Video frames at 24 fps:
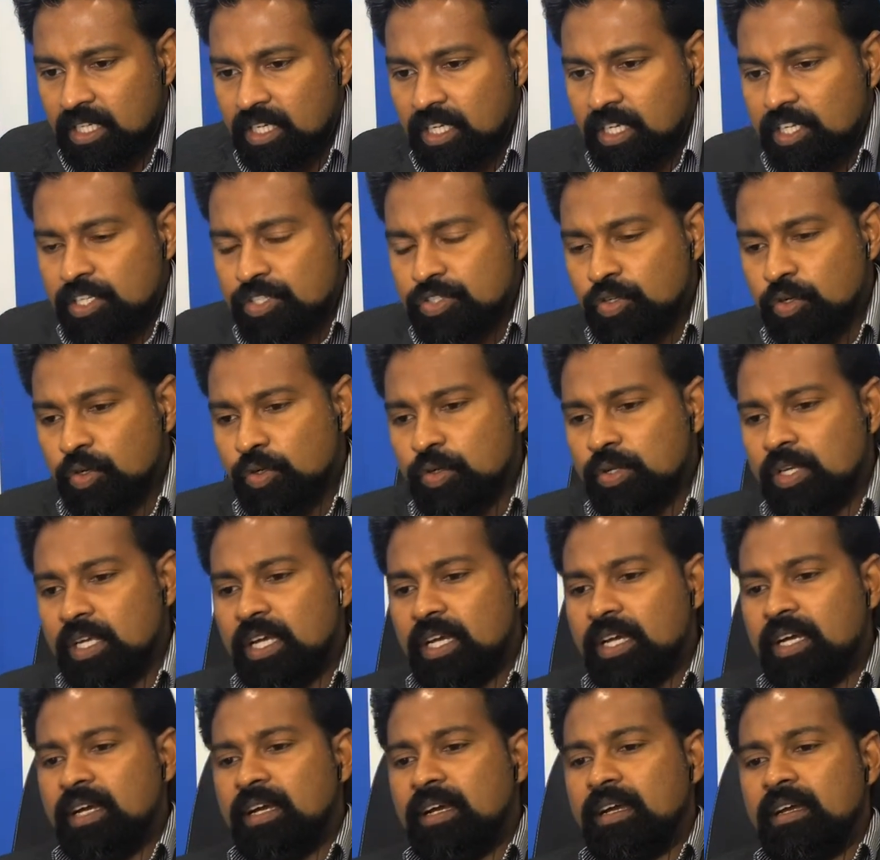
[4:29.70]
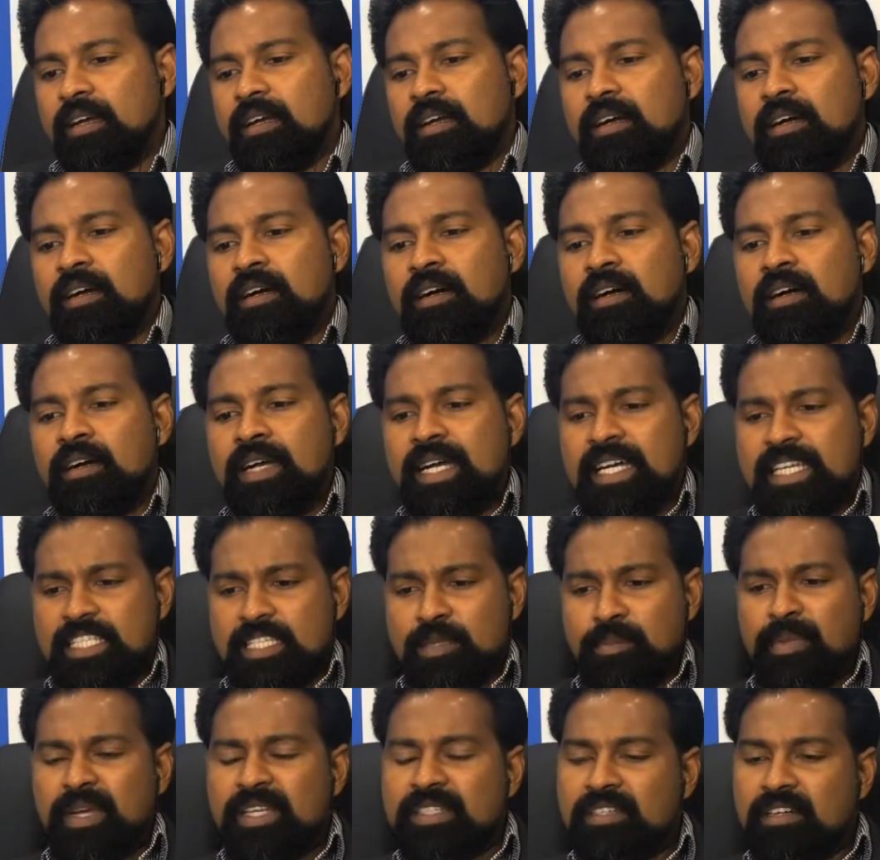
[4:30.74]
So as a
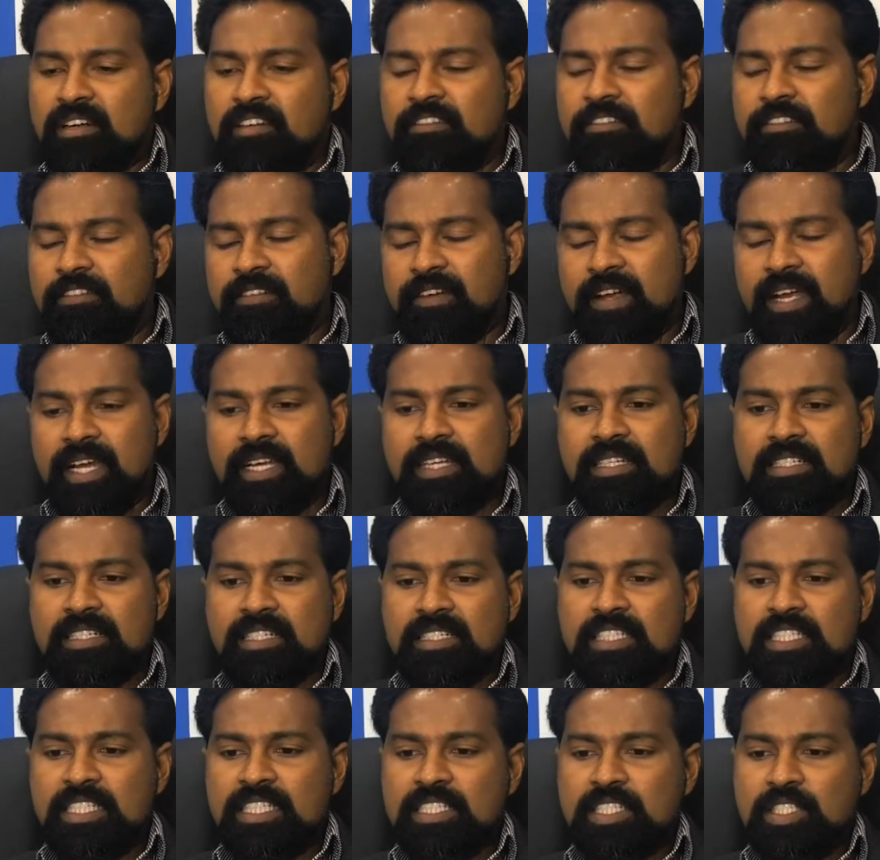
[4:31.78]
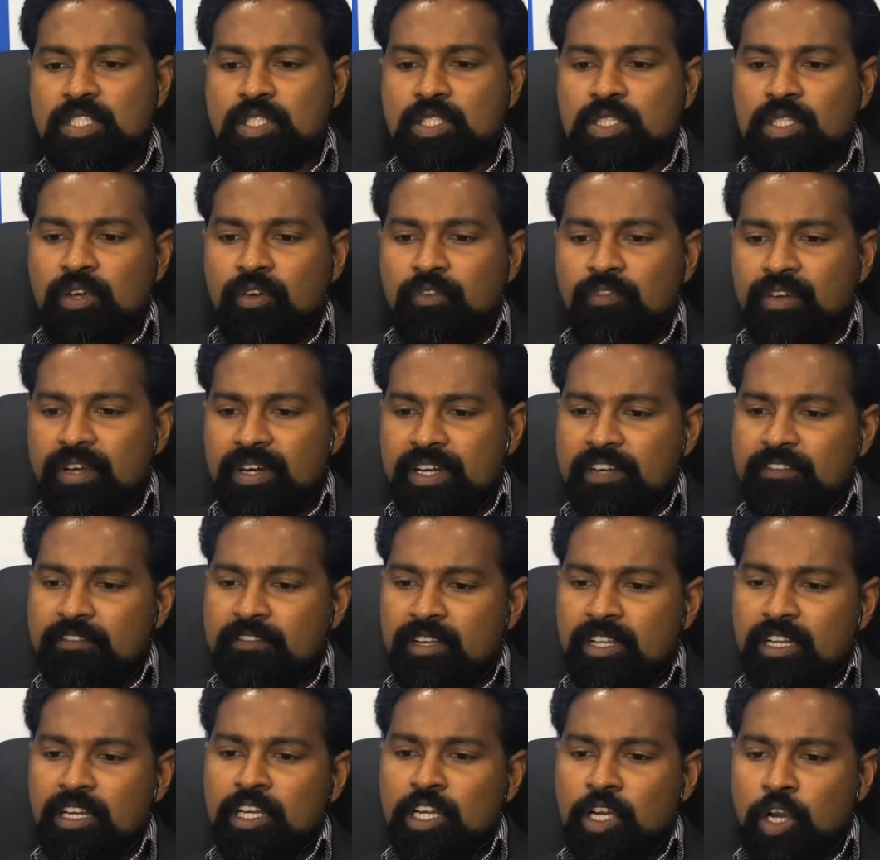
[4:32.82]
matter of fact, it is very
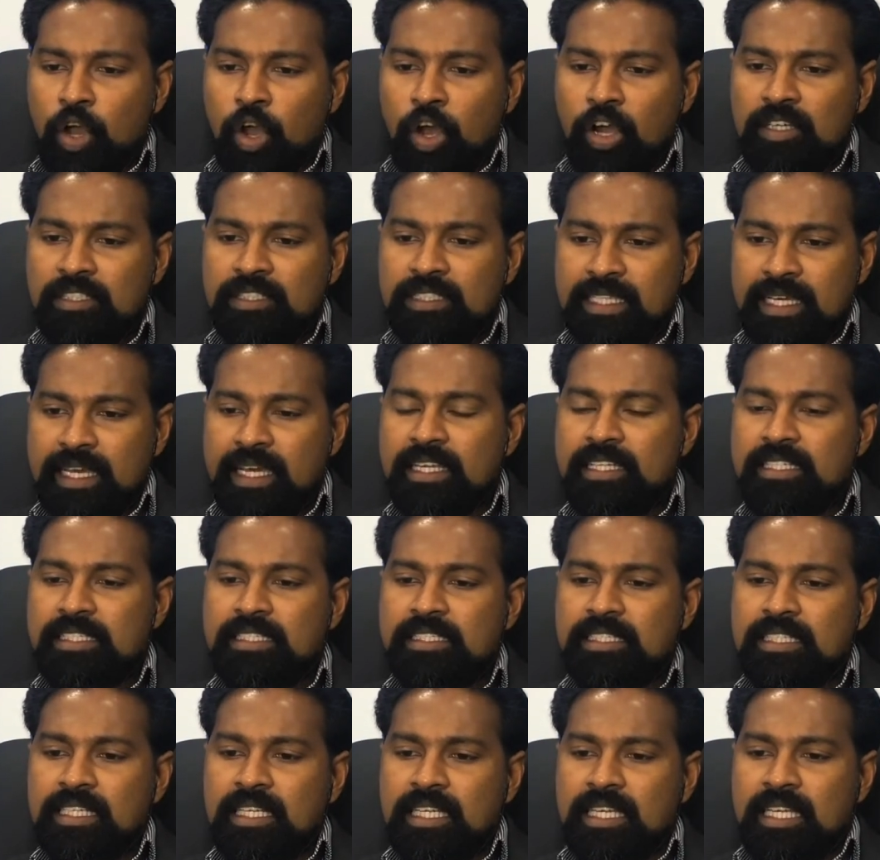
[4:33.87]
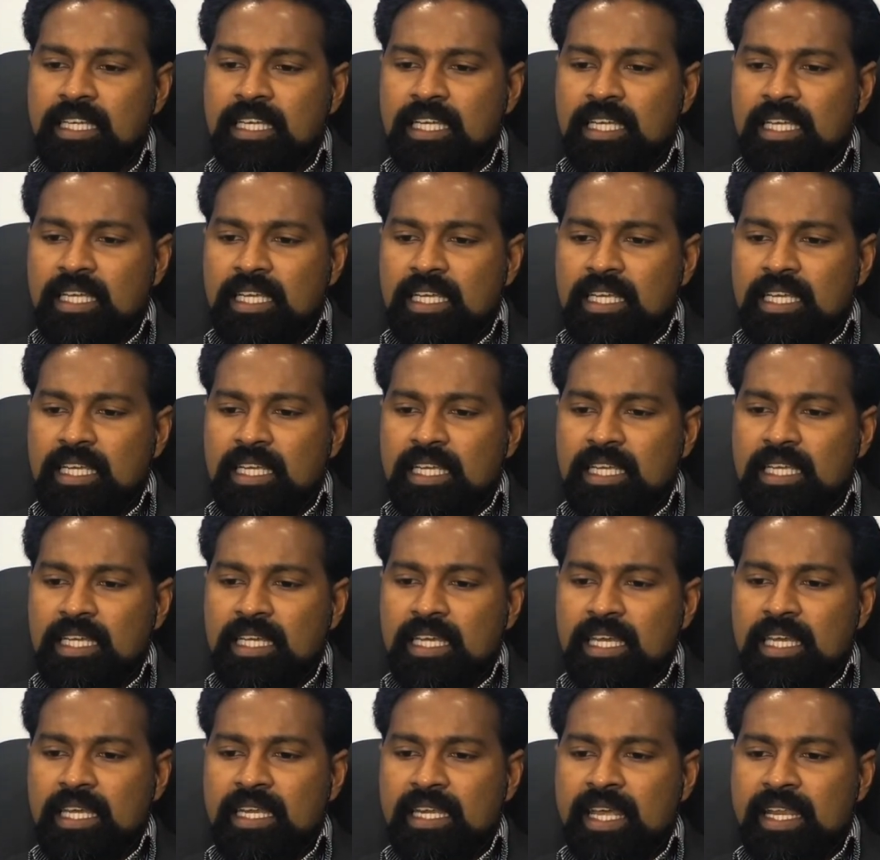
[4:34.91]
well known that
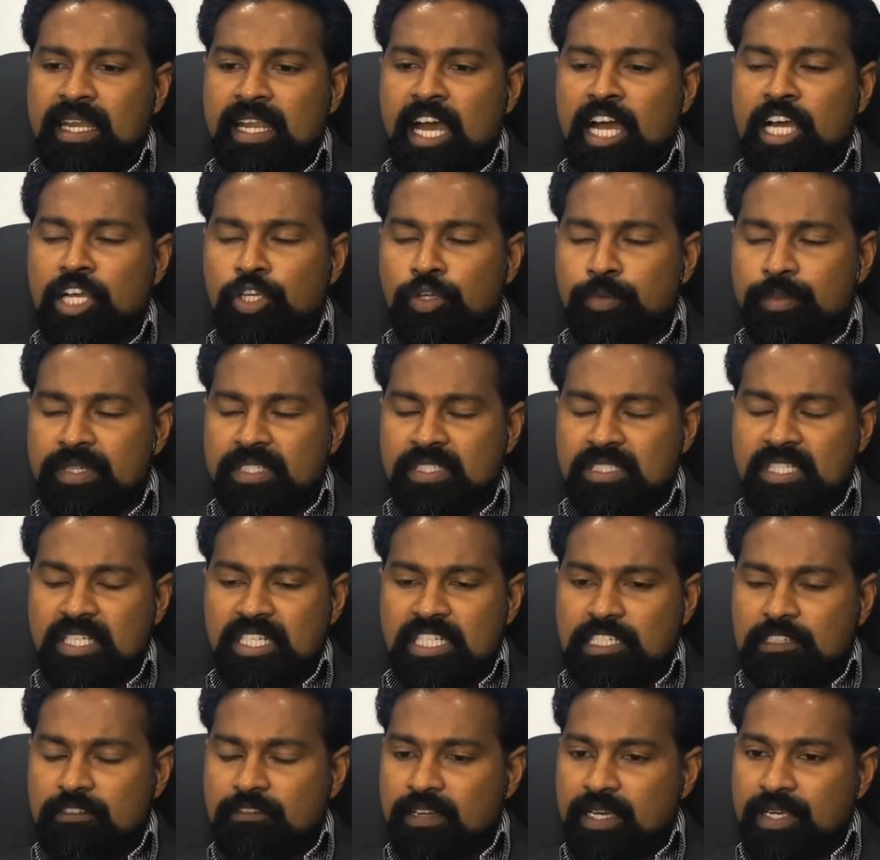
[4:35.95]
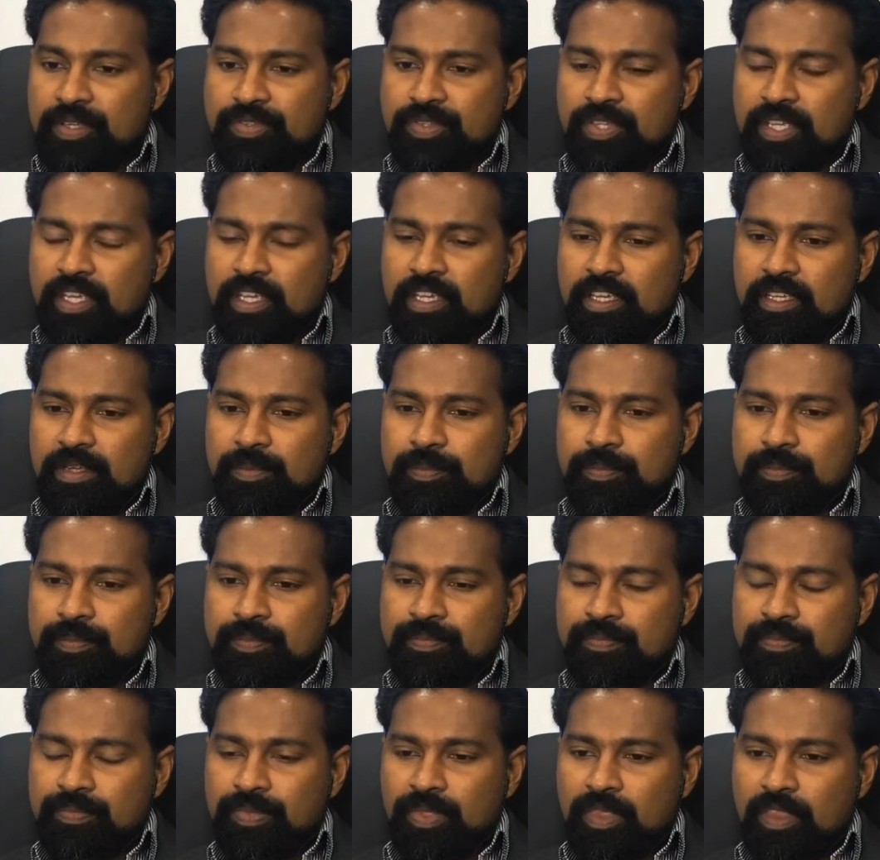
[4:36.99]
in an argumentative essay,
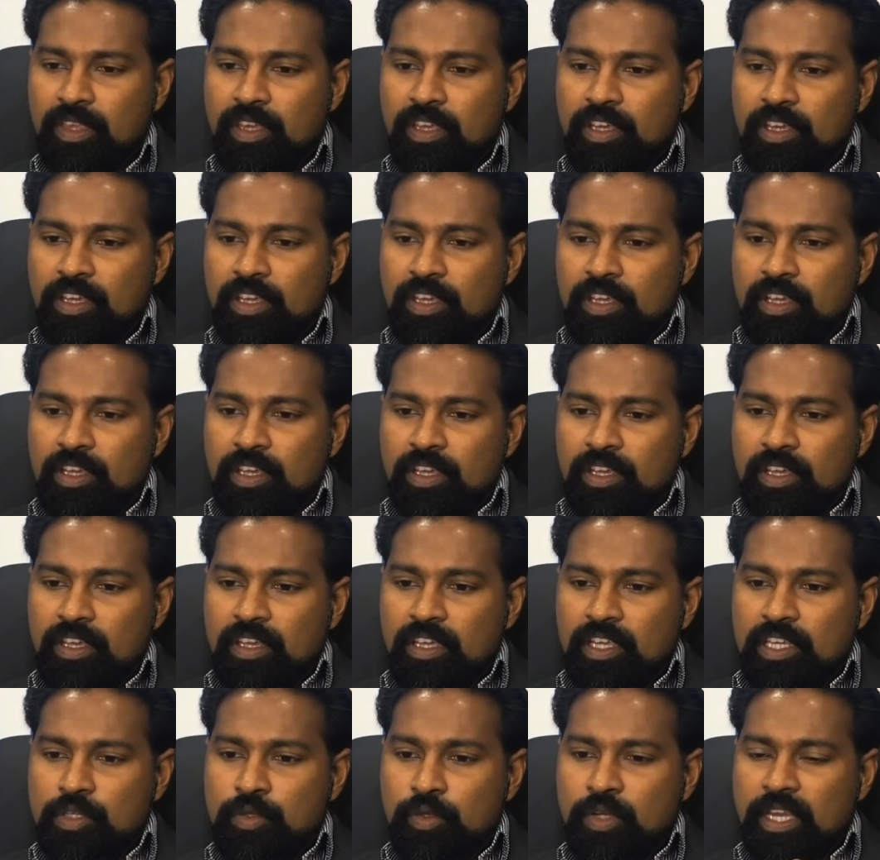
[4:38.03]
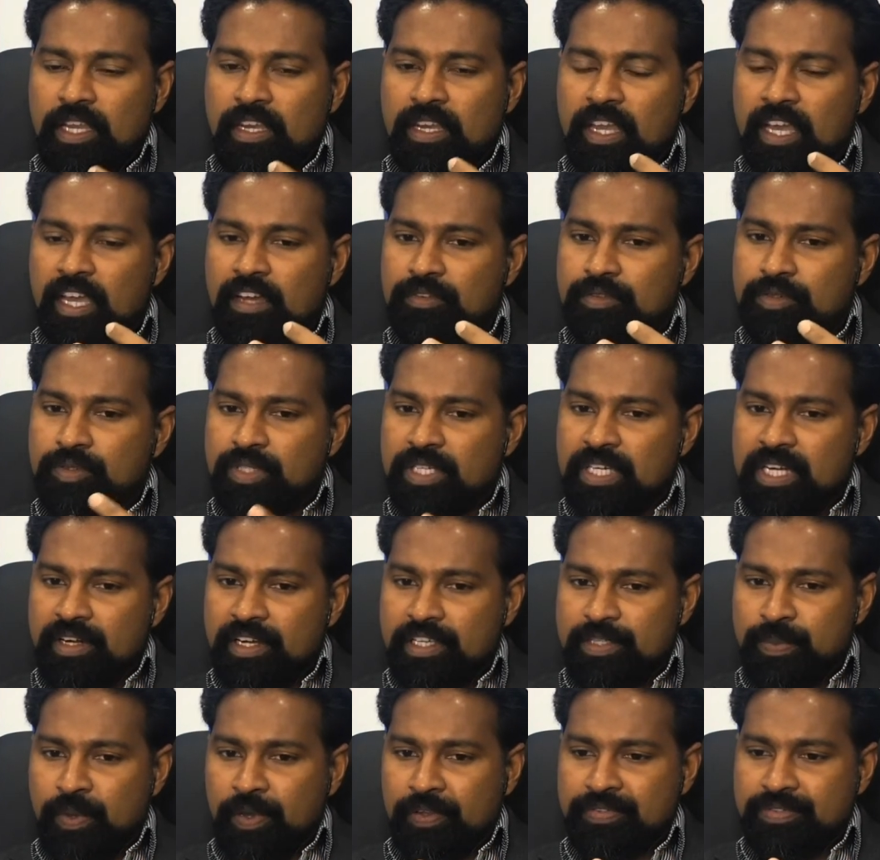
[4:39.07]
you can have 3
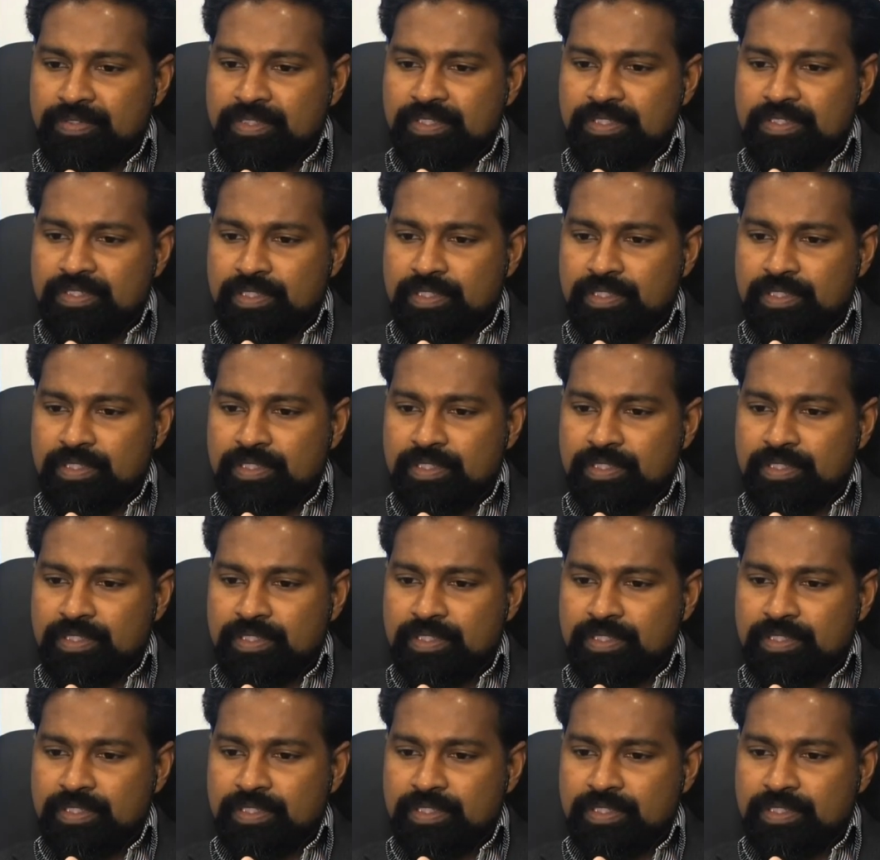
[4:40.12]
responses.